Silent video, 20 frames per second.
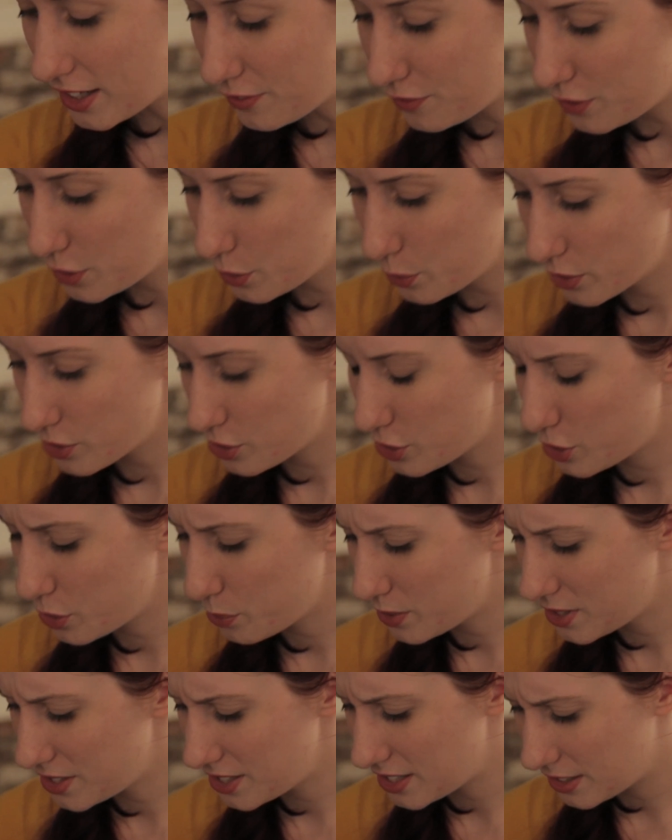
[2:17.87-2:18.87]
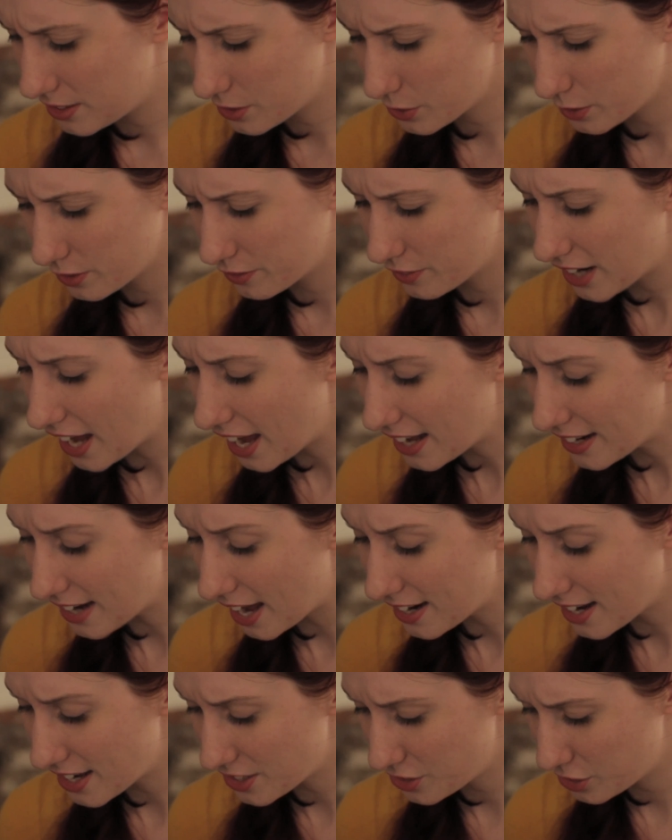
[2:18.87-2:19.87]
if you weren't so busy, Torvald,
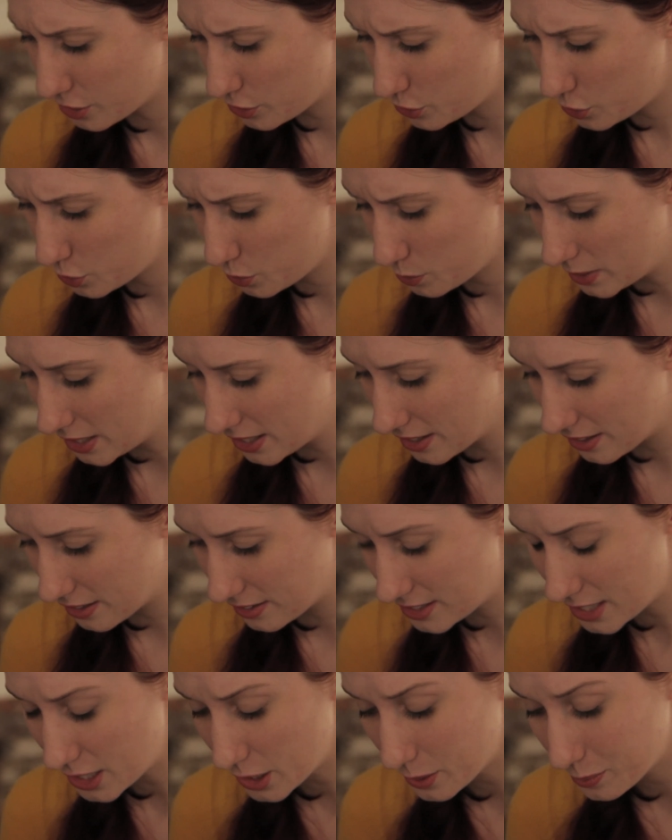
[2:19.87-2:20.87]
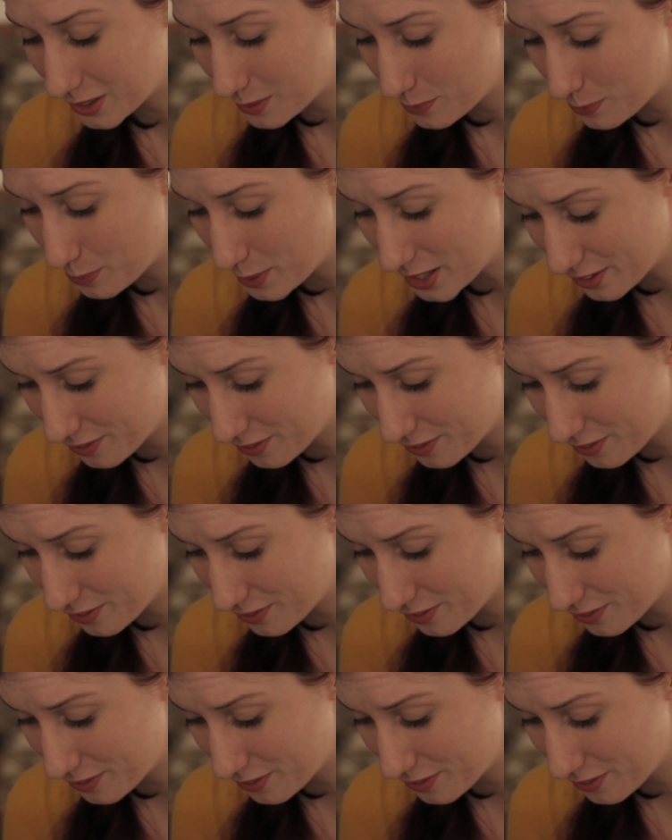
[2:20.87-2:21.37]
I'd ask you to do me a terribly big